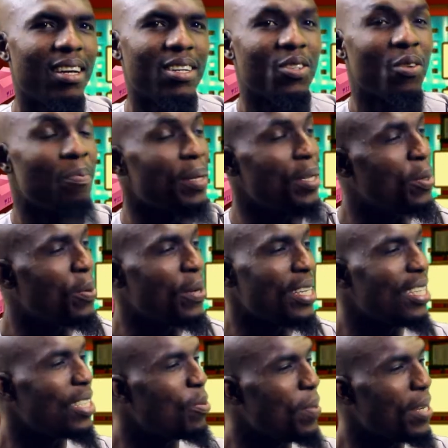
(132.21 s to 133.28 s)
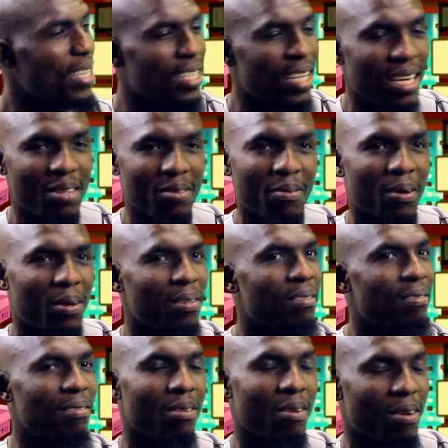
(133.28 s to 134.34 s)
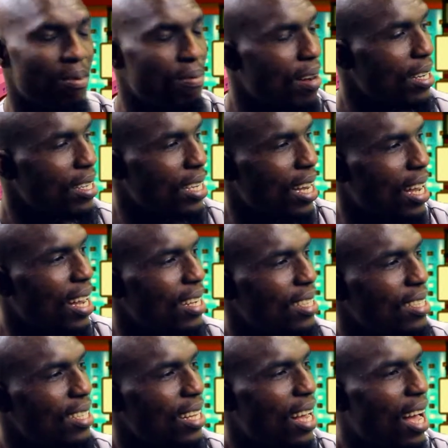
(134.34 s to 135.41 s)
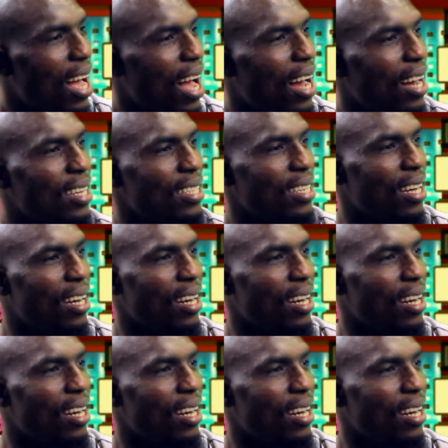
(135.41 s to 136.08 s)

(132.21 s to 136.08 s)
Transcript: you've been doing this business for over the years, and